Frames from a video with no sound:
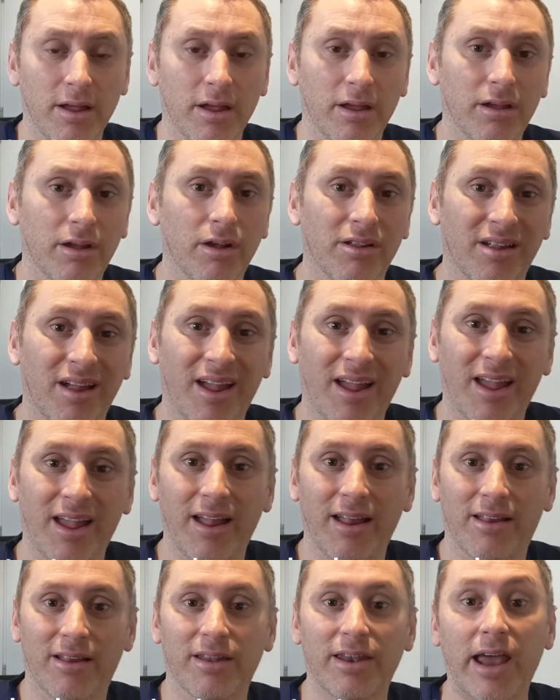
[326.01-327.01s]
because it
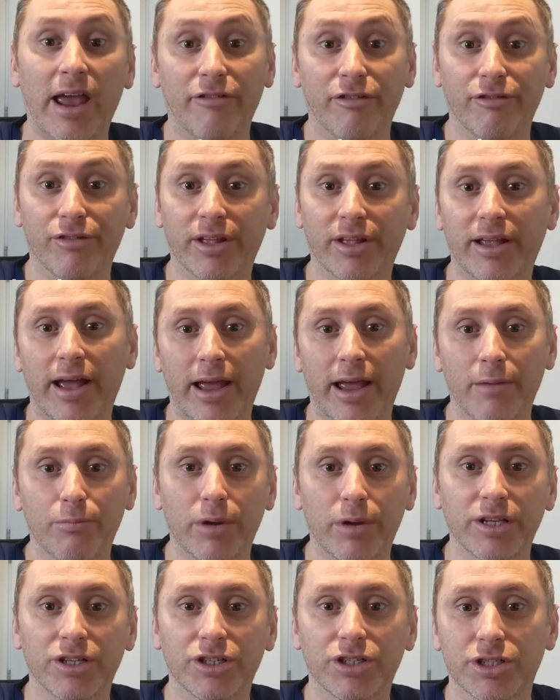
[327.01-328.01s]
is an area of the game
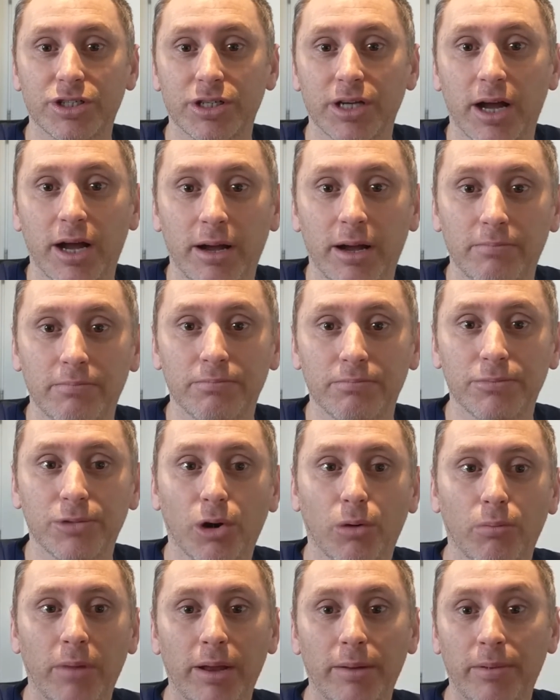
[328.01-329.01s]
which not
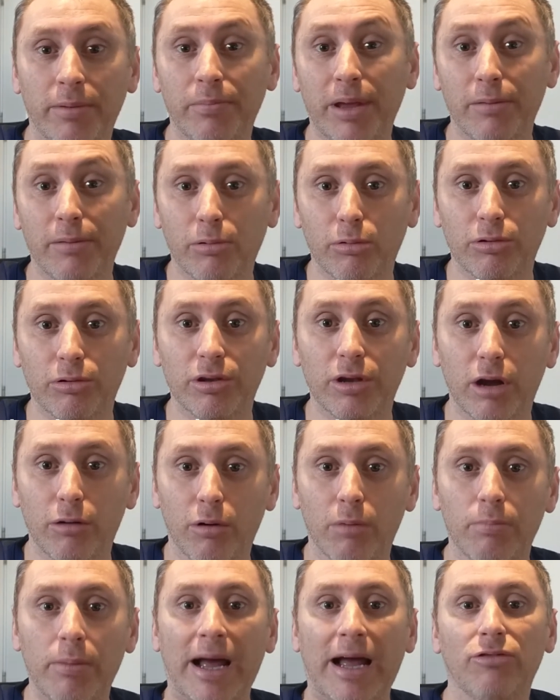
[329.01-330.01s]
many people know
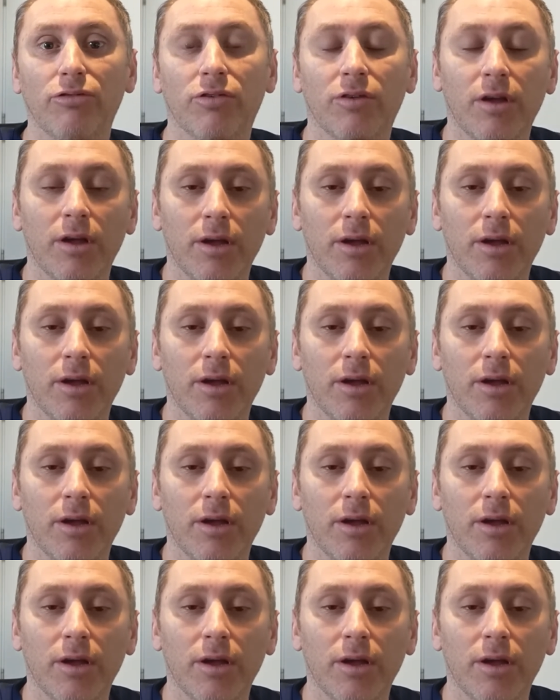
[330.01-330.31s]
about,